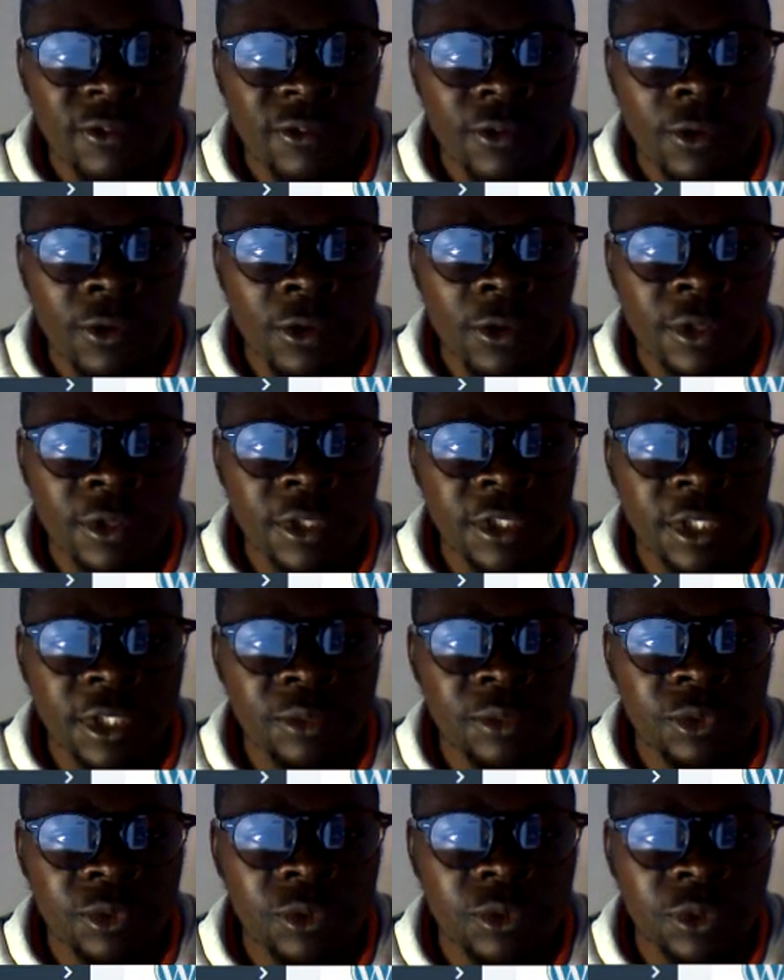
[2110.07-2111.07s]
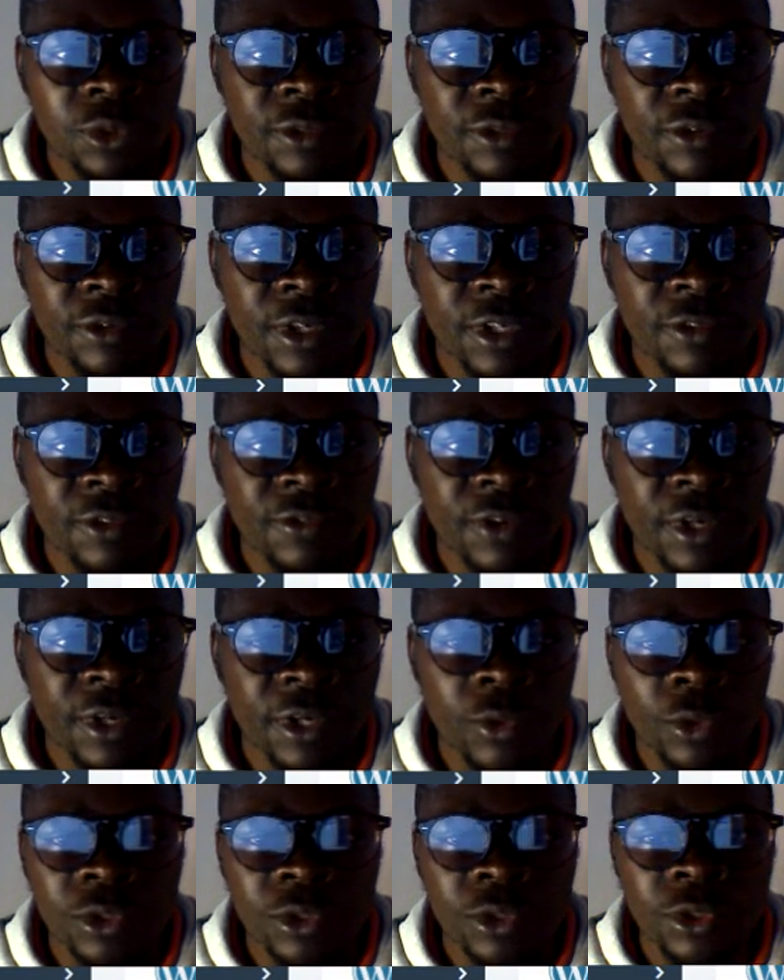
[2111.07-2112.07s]
the same tools. Even if I was
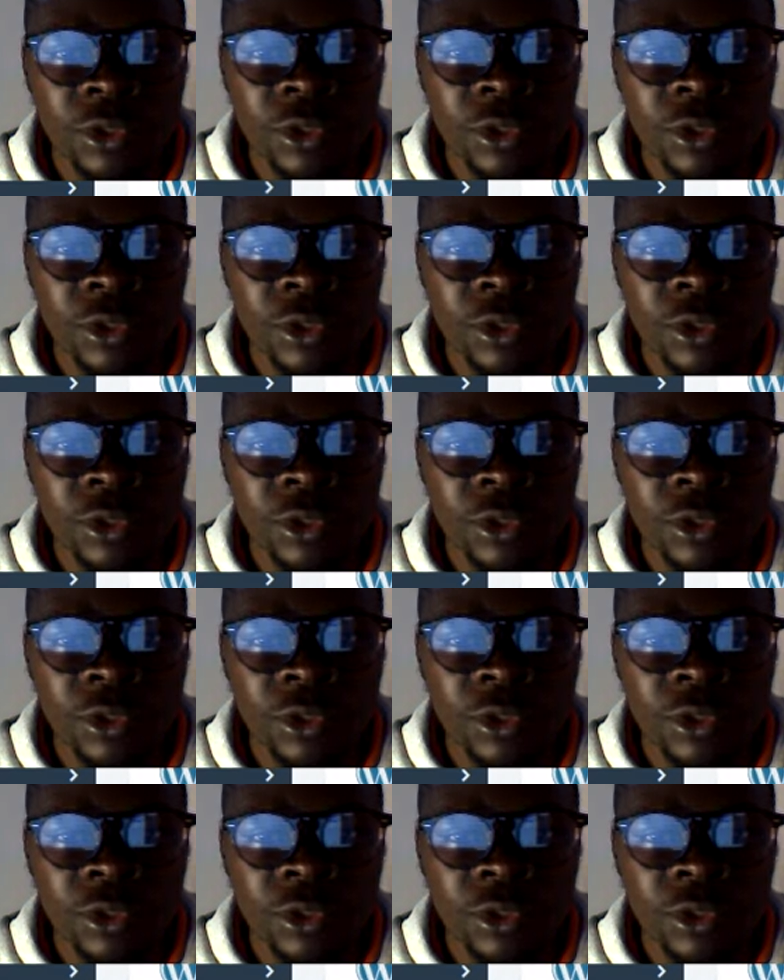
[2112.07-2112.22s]
not to